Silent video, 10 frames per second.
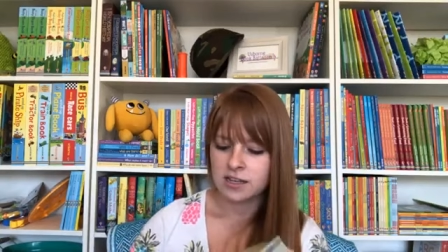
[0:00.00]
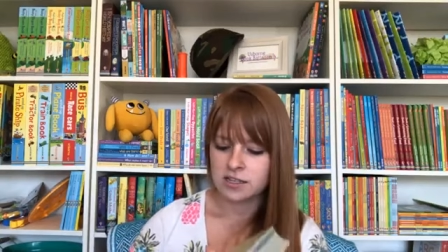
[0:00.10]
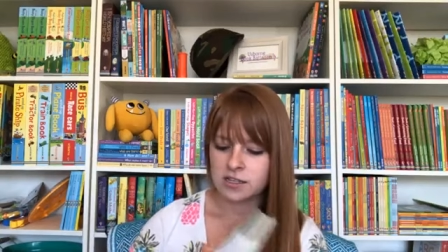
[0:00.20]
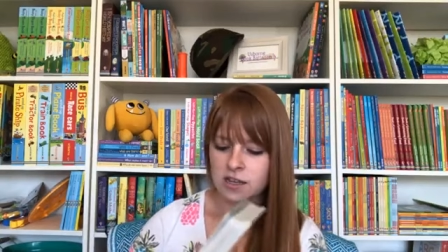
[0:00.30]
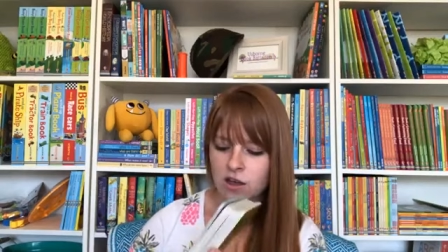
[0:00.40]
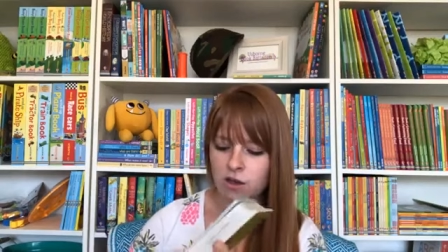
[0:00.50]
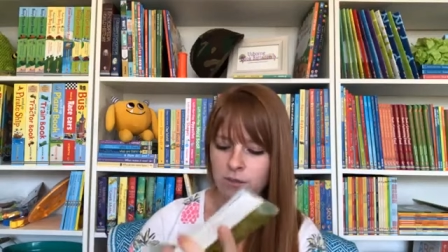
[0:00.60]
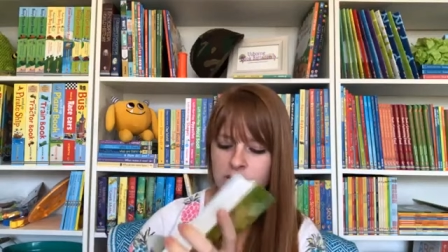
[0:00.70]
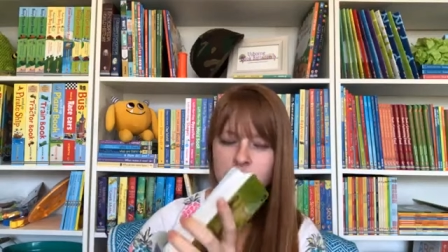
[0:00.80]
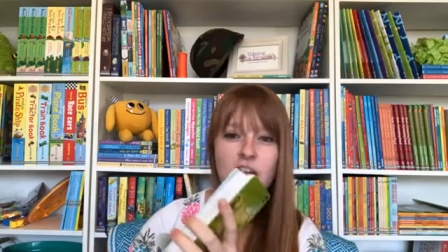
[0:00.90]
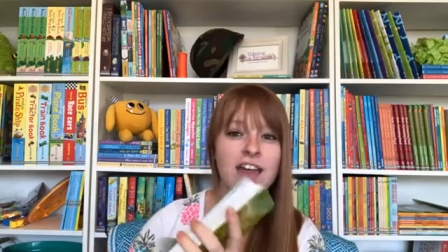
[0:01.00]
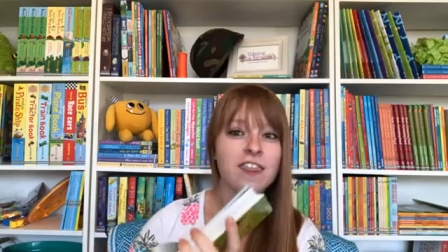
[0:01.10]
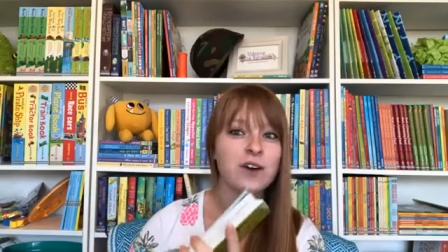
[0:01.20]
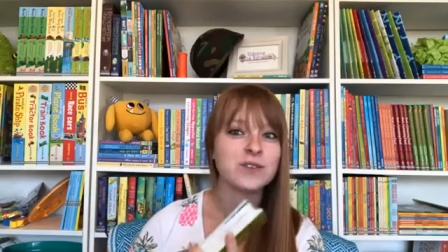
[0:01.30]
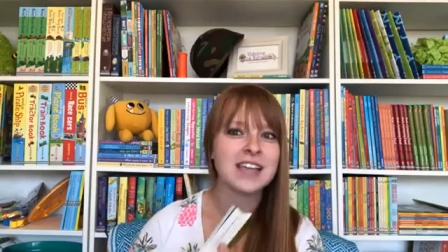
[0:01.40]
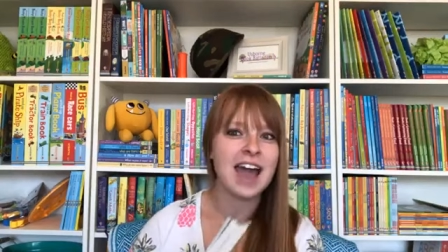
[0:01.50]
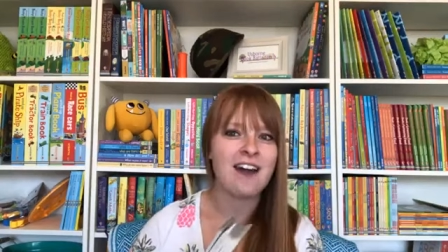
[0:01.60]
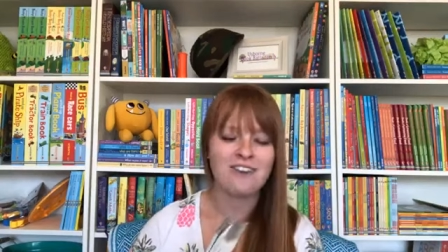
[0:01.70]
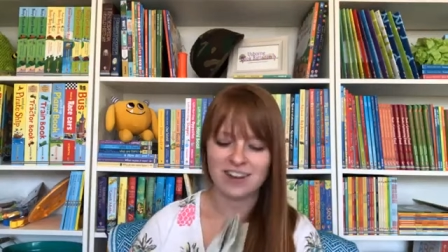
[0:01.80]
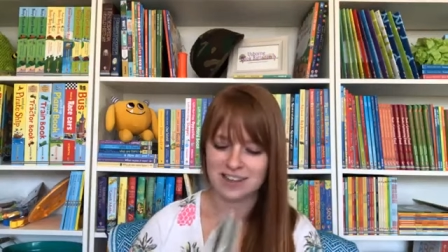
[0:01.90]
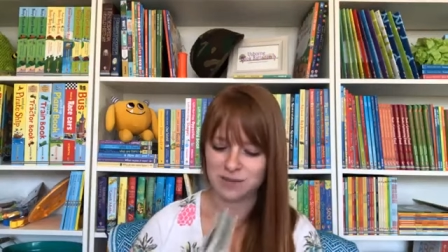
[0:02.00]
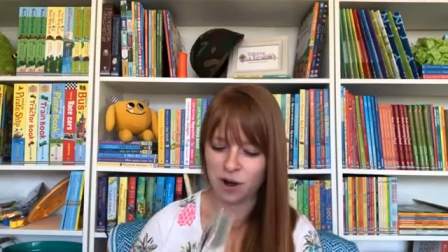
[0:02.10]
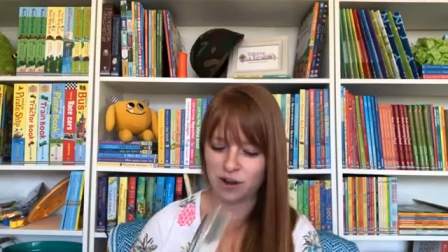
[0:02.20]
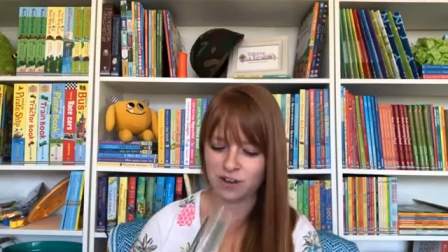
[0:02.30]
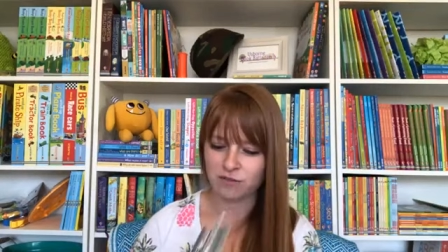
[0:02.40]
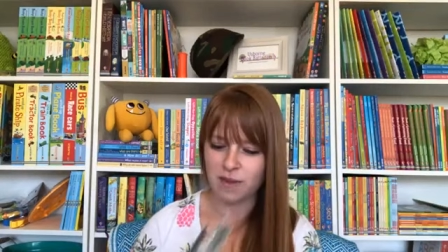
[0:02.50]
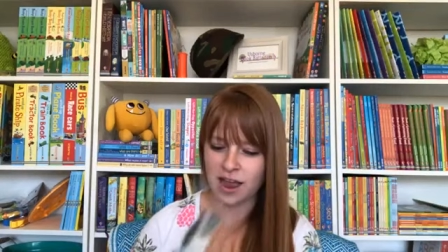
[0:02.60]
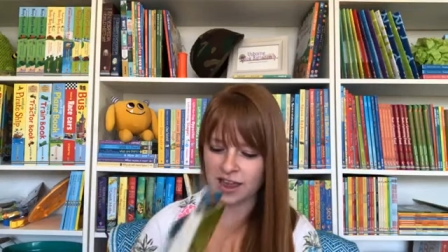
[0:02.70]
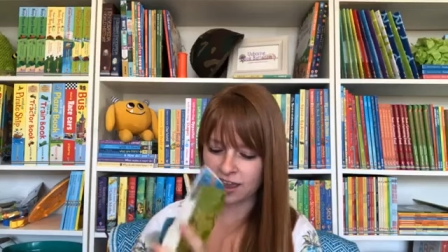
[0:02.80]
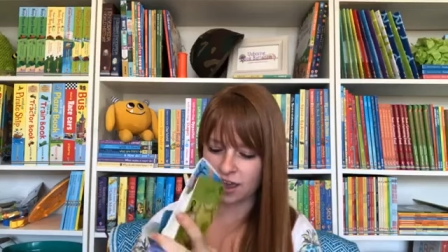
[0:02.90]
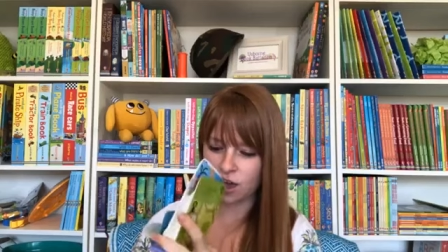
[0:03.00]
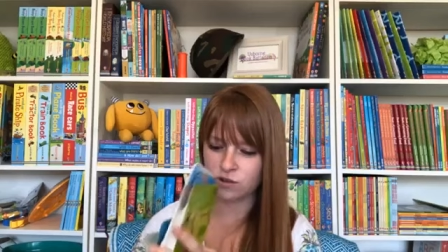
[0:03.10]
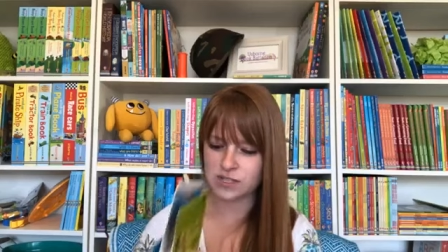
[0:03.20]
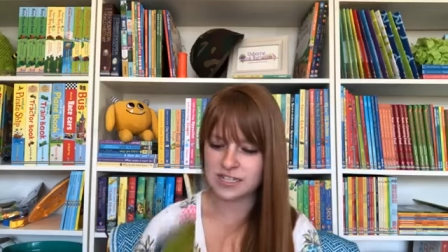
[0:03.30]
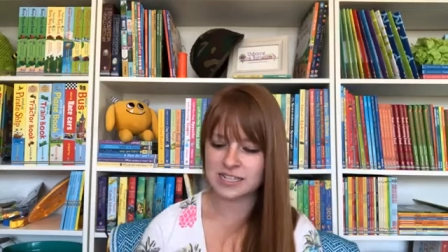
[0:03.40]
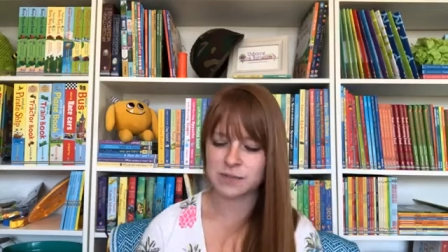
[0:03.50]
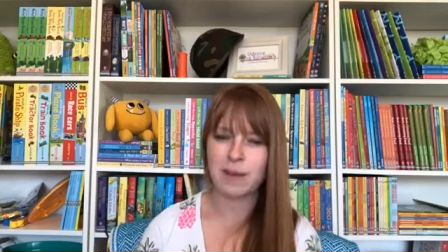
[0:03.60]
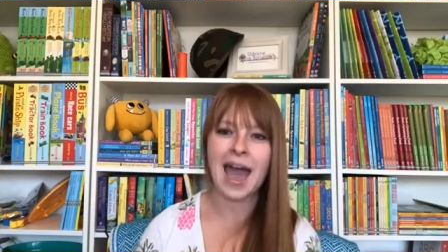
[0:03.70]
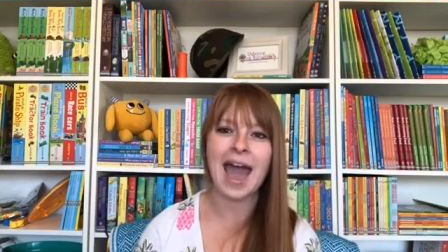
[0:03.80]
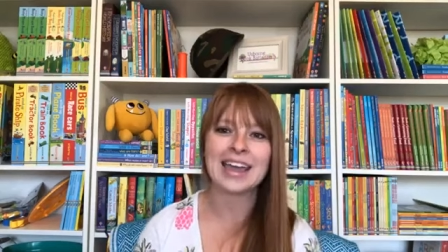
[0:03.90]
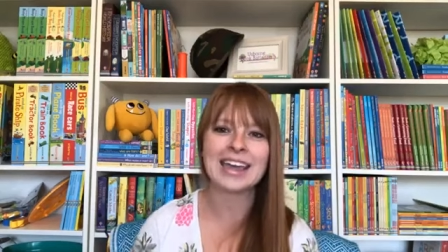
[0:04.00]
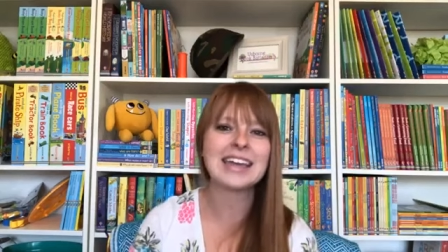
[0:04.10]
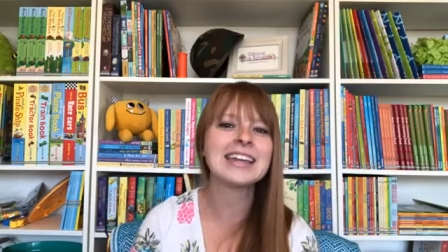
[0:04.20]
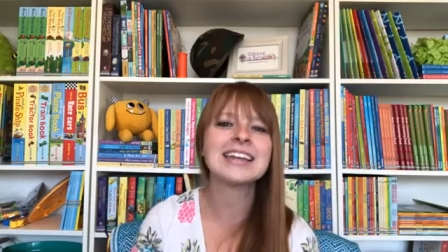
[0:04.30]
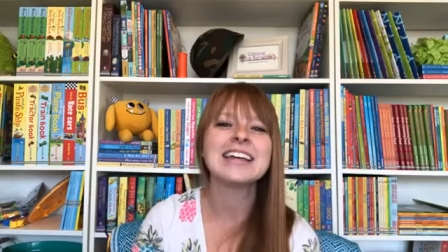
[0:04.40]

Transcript: So I'm gonna try those out as part of my hostess packet.